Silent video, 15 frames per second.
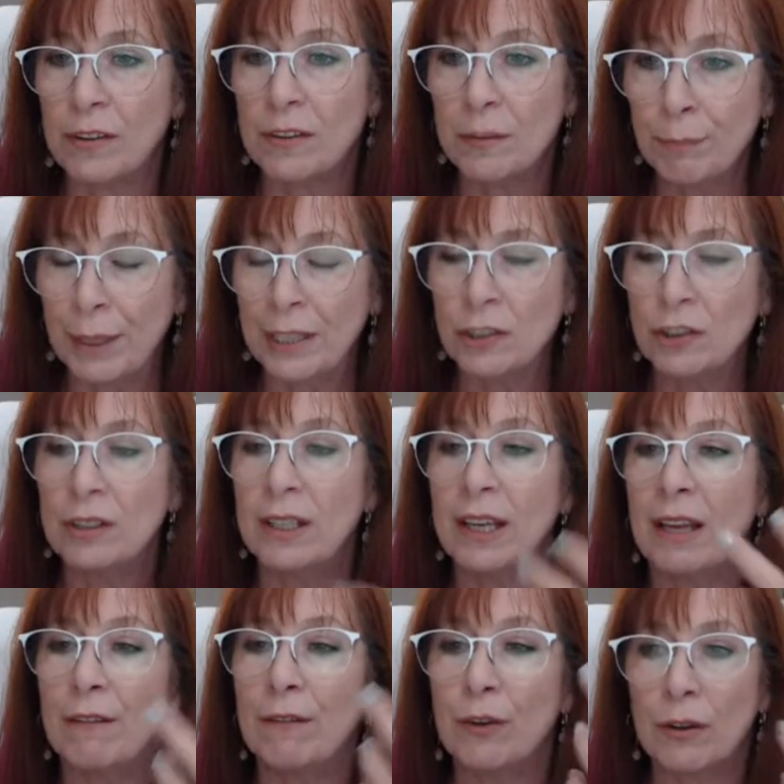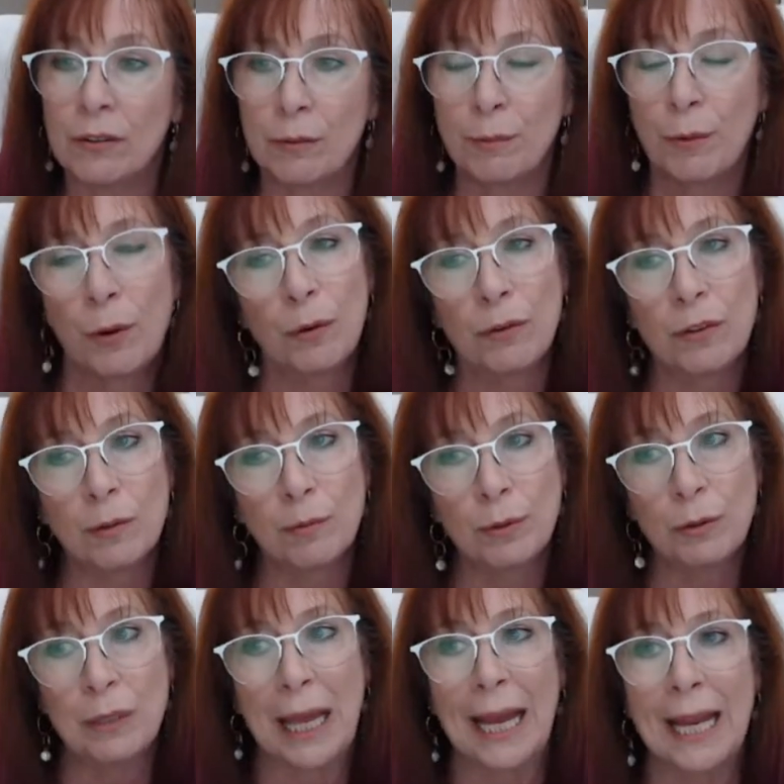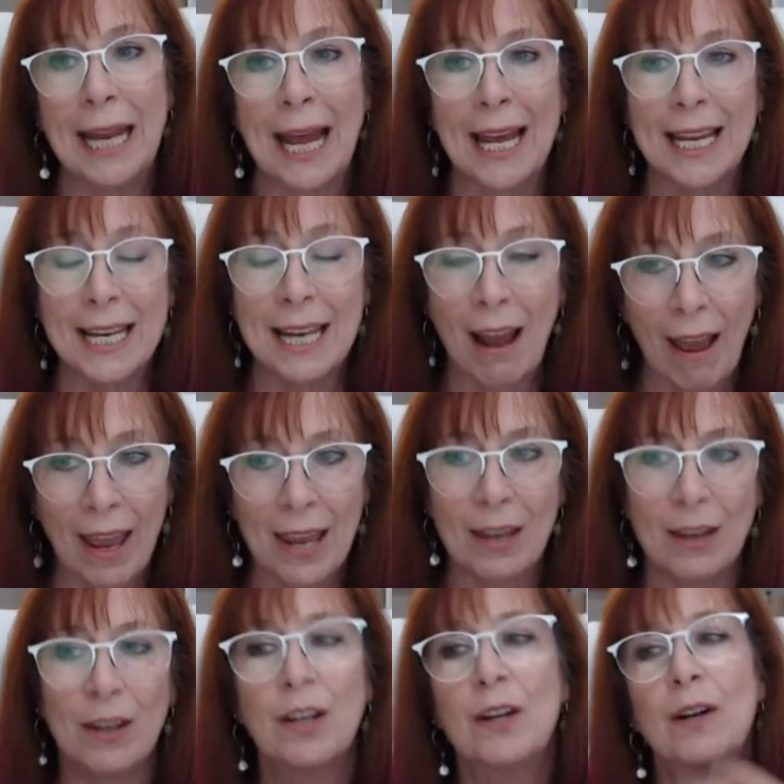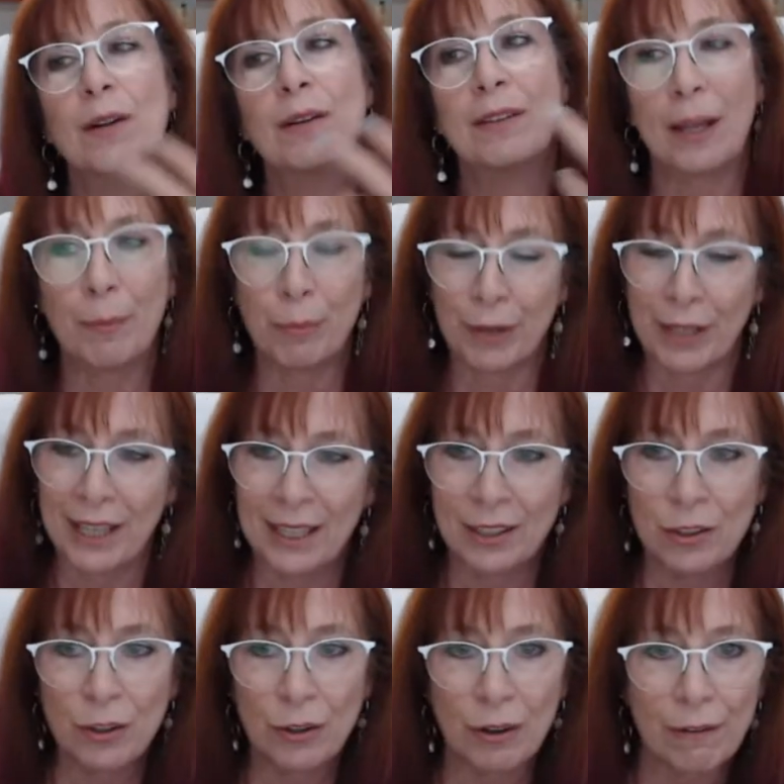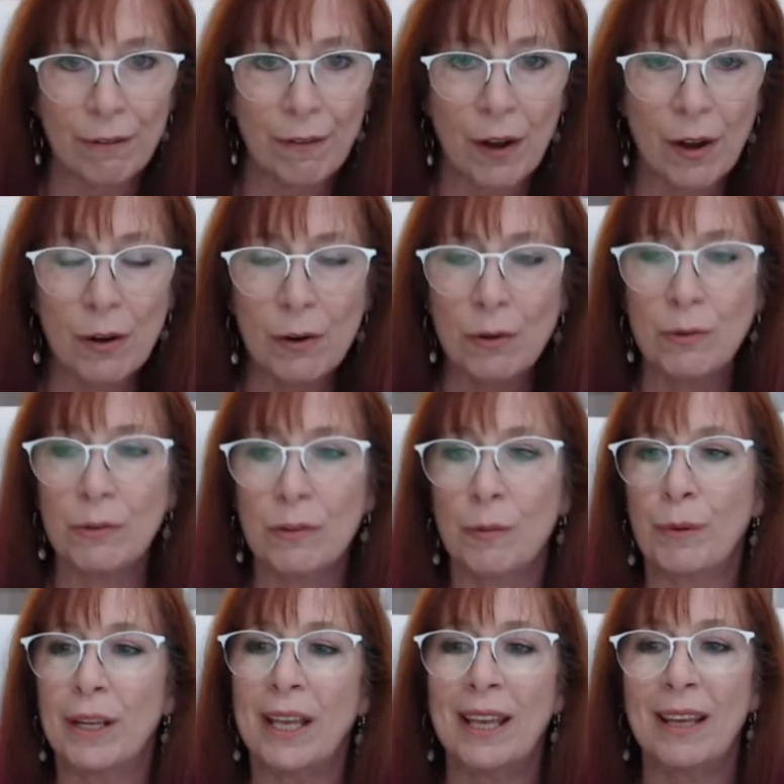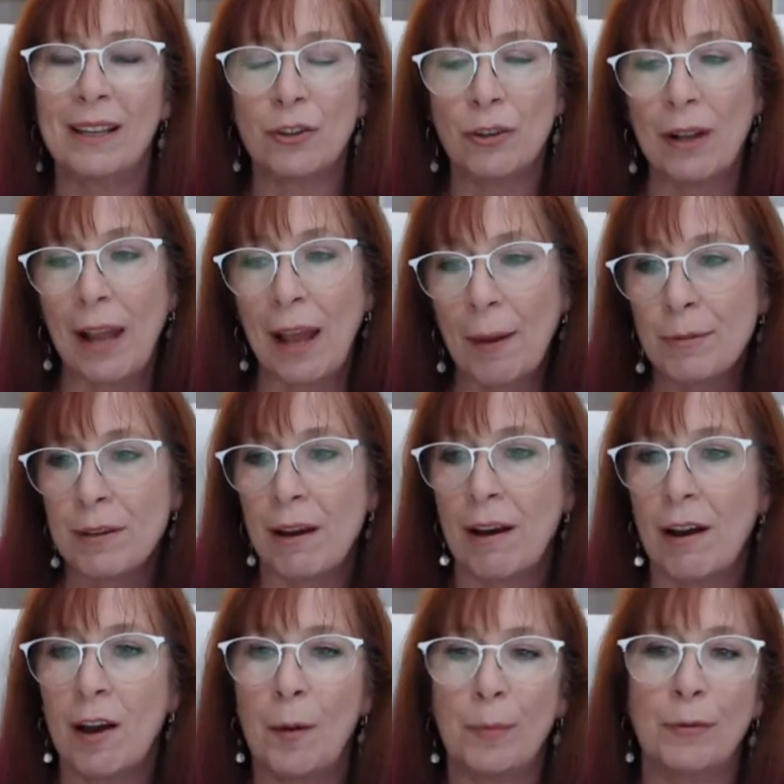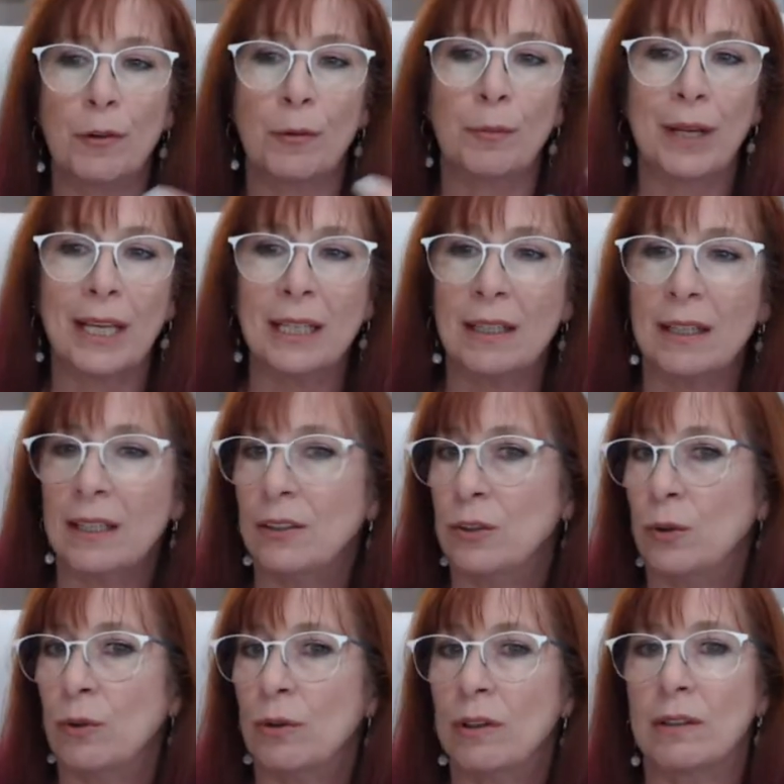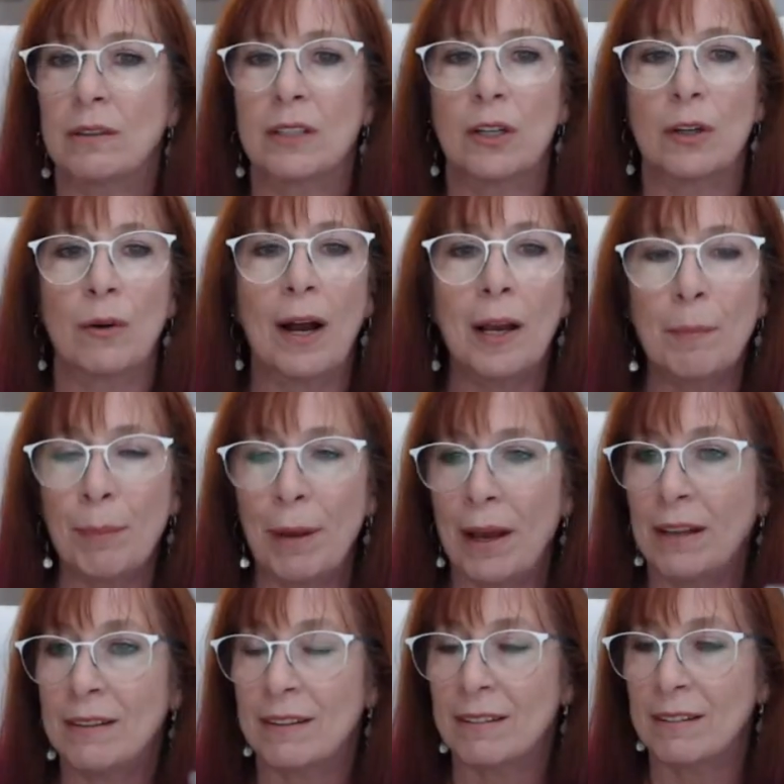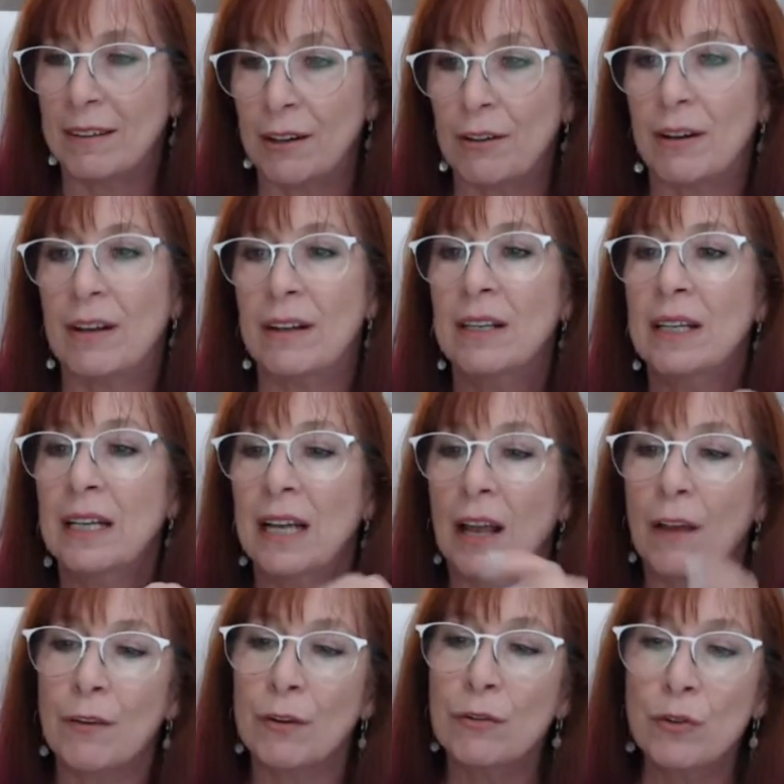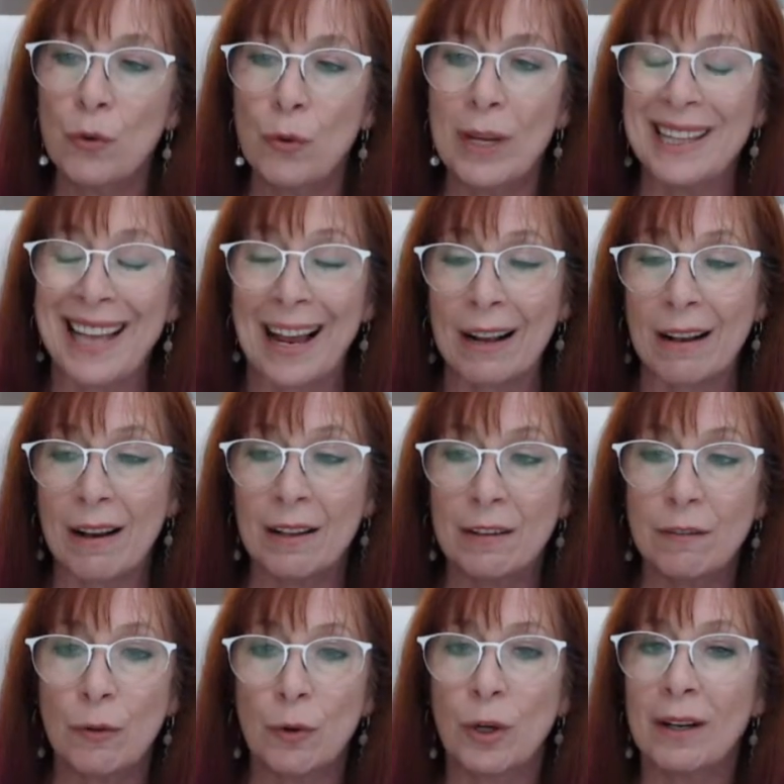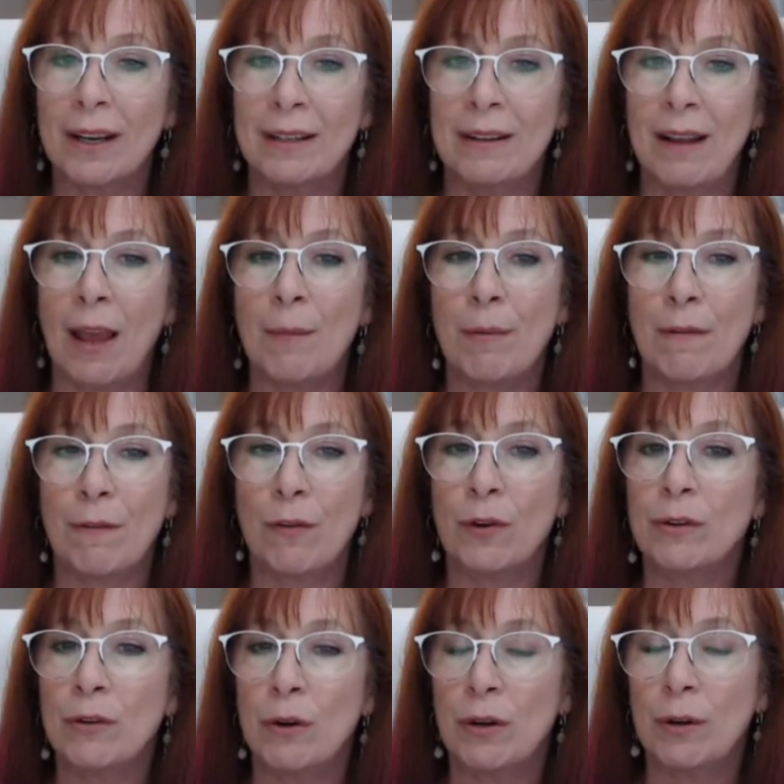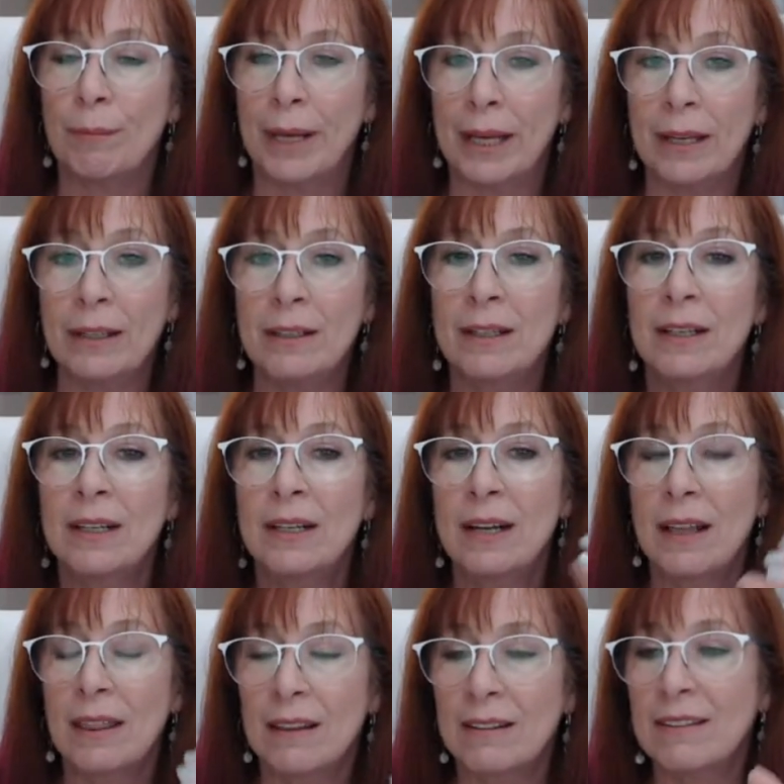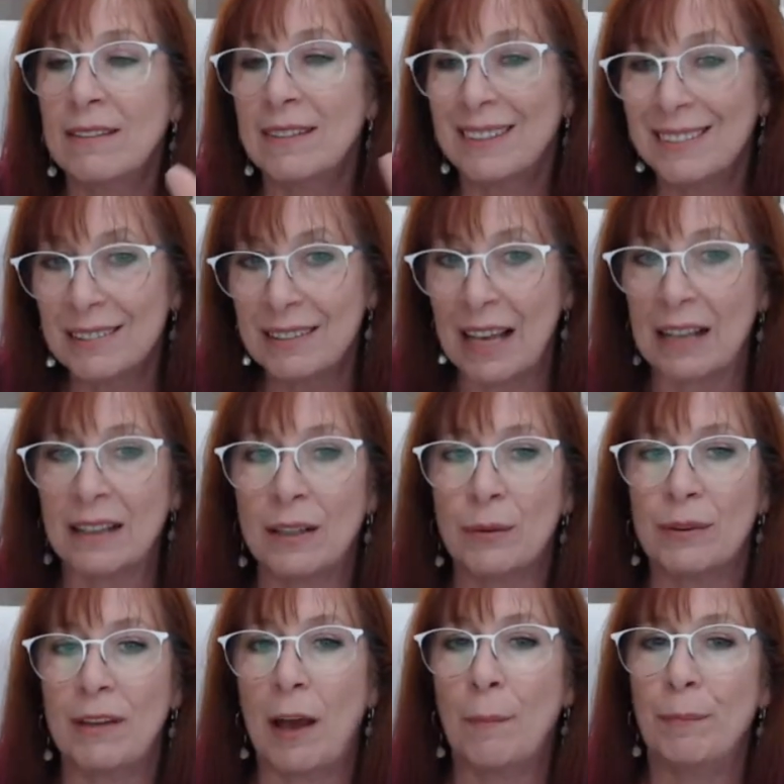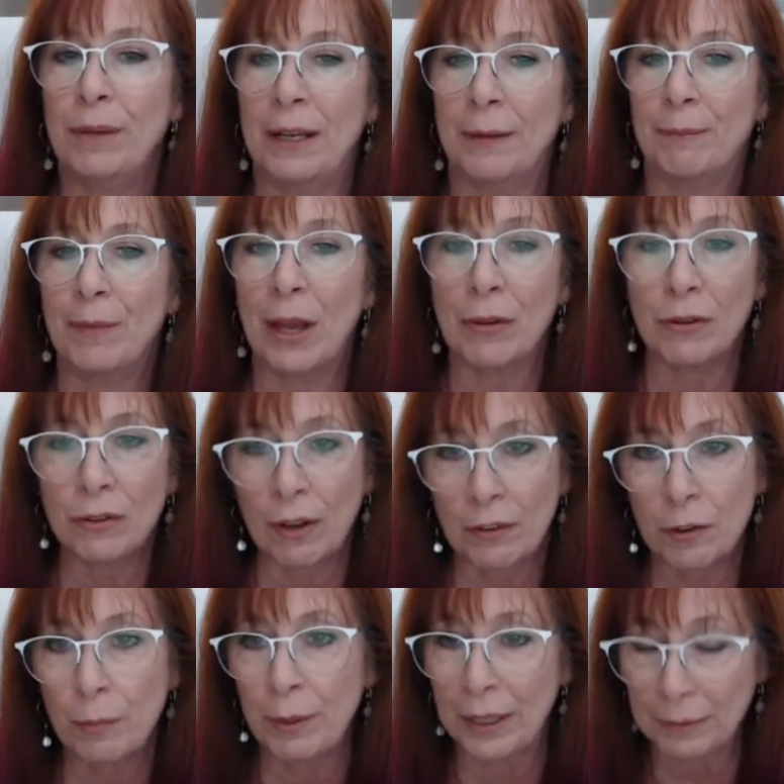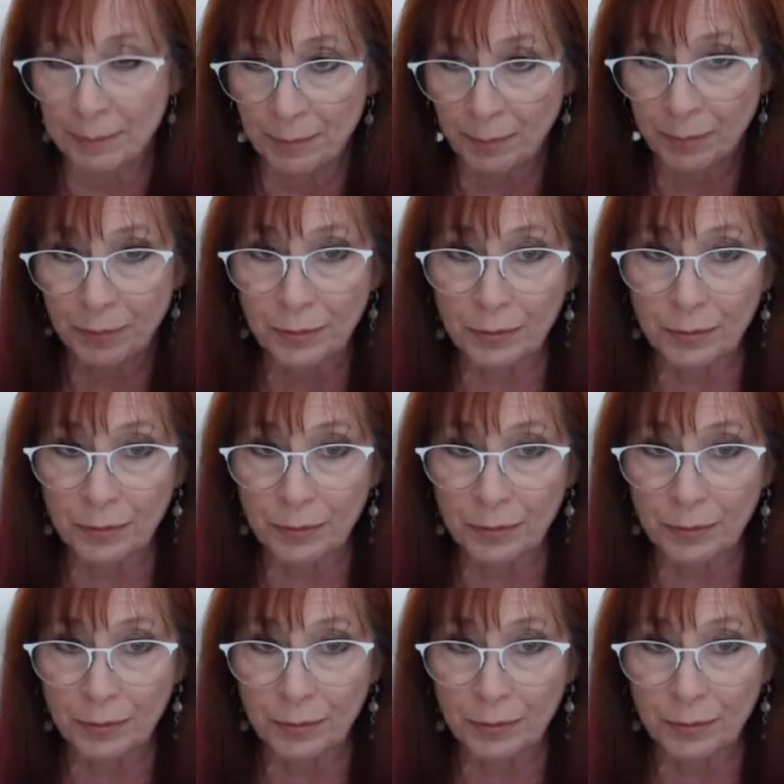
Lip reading: especially if you're exposed to blue light at night, like bringing in your phones, bringing in your laptops, or bringing in your, iPads, etc. If you're doing that kind of work at night before you go to bed, this is exactly what's happening. Now, there's also been